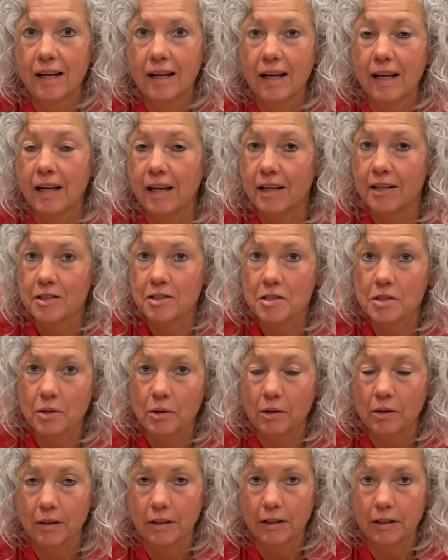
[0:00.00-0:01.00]
And
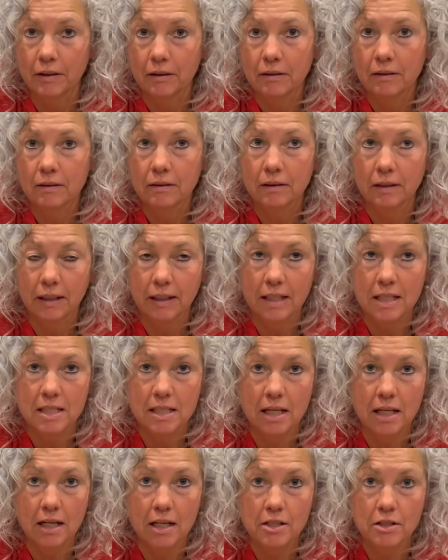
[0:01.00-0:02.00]
storing, like I
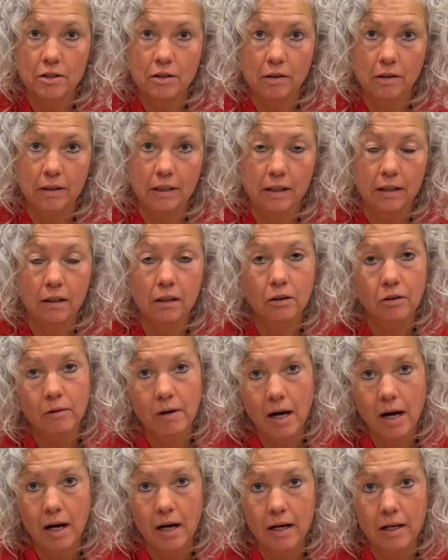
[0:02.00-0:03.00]
said, I store it in the
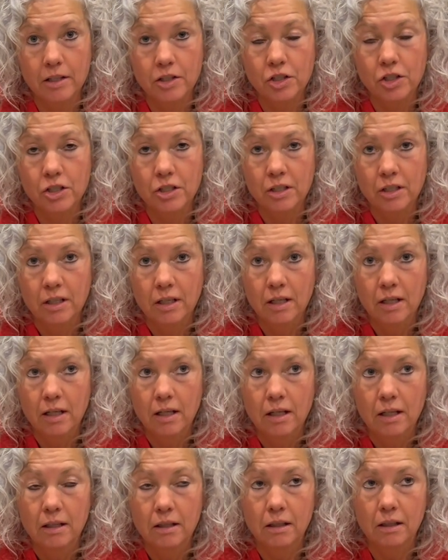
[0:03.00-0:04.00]
garage.
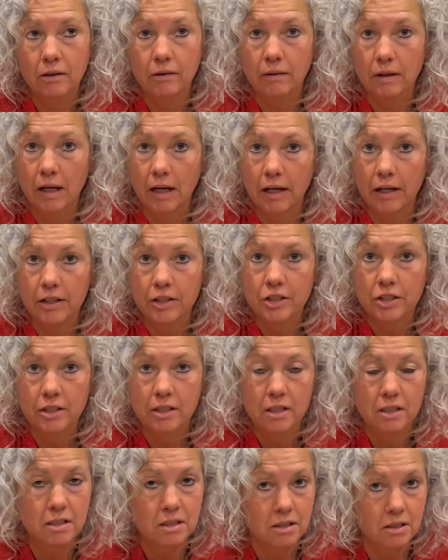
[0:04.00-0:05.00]
The garage
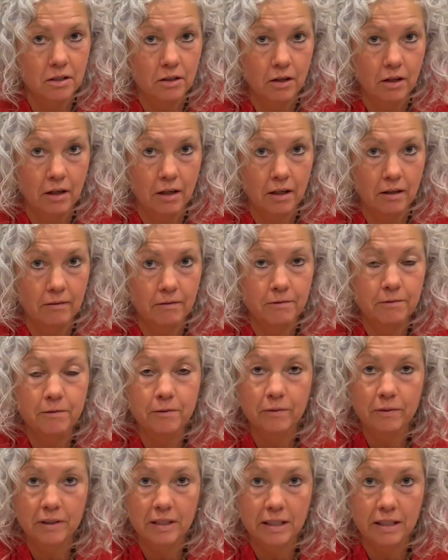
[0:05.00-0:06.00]
does not
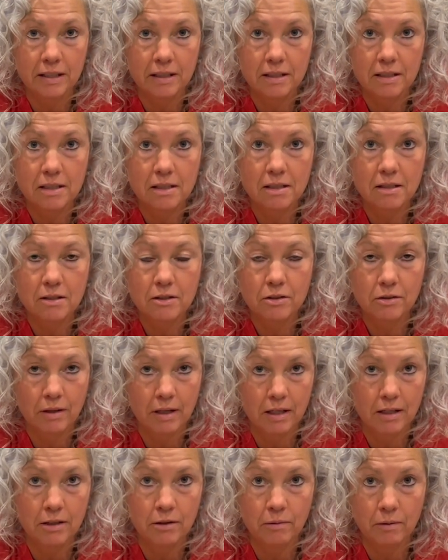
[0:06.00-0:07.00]
freeze, so
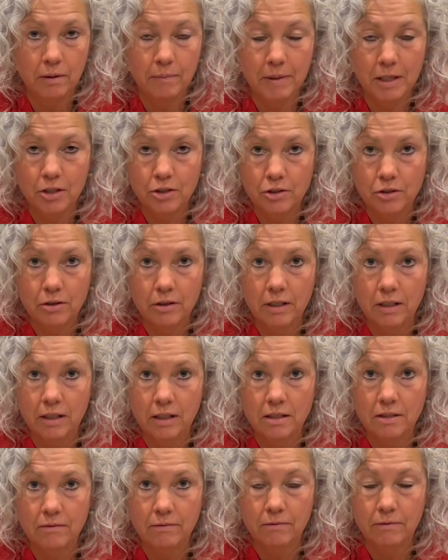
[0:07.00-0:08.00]
that you want to make sure it
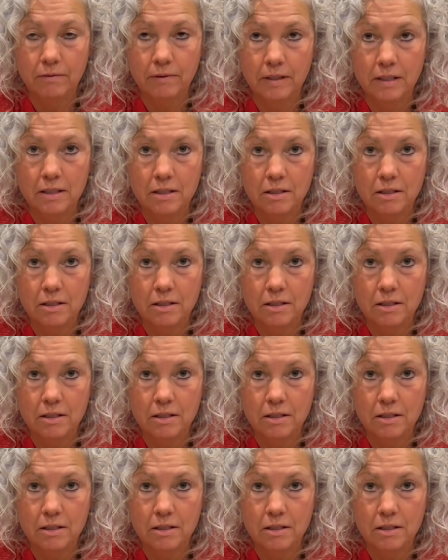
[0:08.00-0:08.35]
doesn't freeze.